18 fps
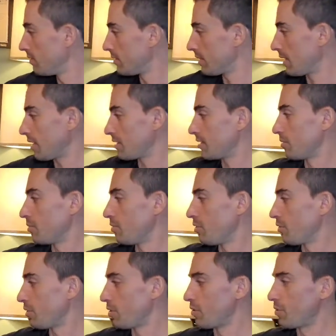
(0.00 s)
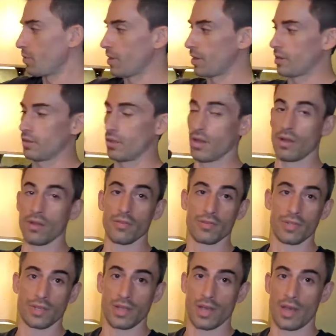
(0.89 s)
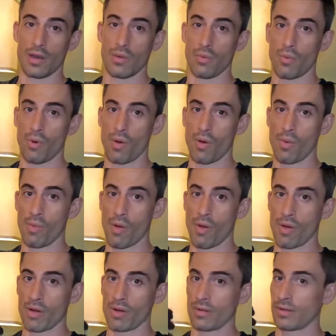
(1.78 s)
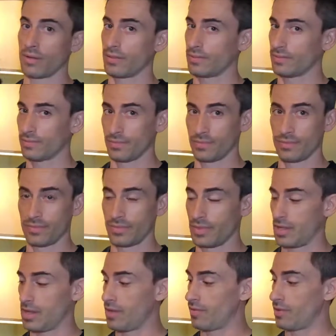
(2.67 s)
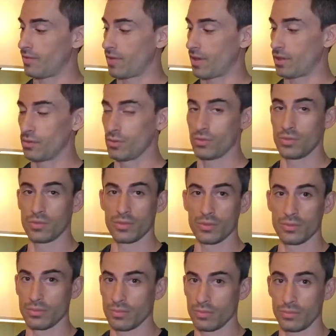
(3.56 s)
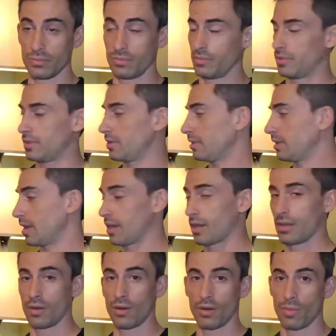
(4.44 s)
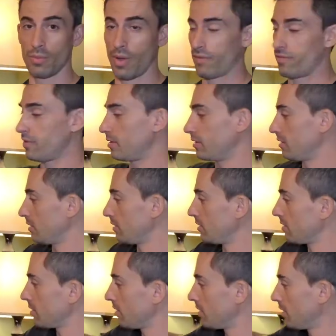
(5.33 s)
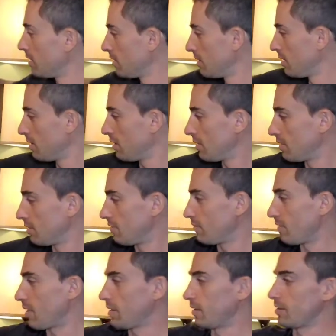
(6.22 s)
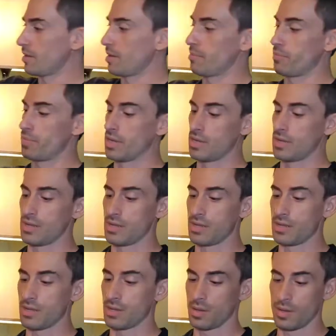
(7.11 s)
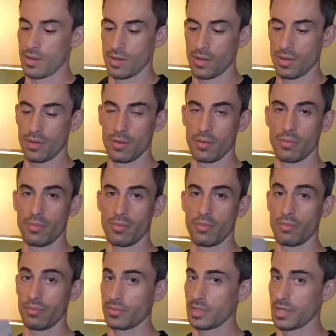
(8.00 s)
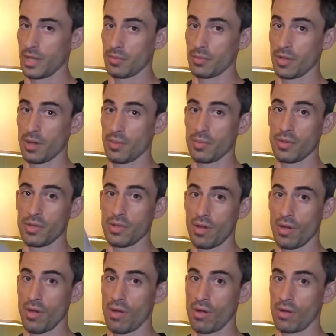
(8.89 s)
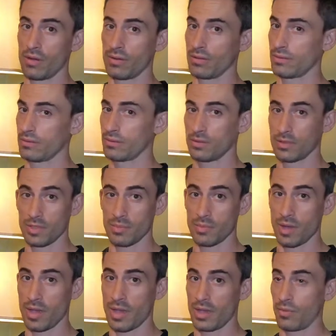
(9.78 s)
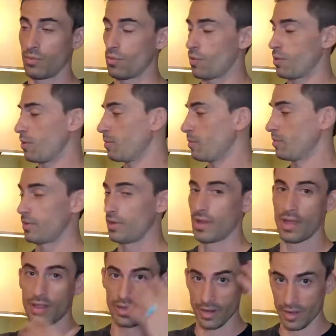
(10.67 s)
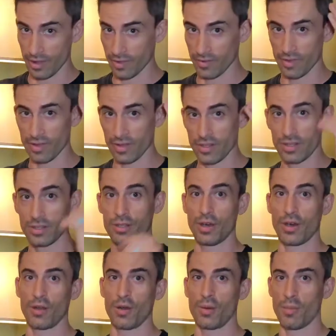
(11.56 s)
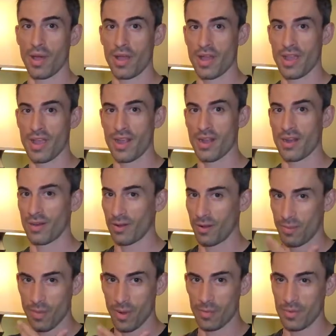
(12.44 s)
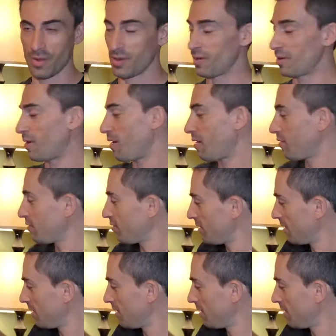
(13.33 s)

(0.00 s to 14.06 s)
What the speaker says: Got some throwaway gloves I got at Walmart. Even if I lose them, not going to hurt my feelings. Finally, a beanie, same company, On. Keep my head warm. Now that I've cut all my hair and all my beard off,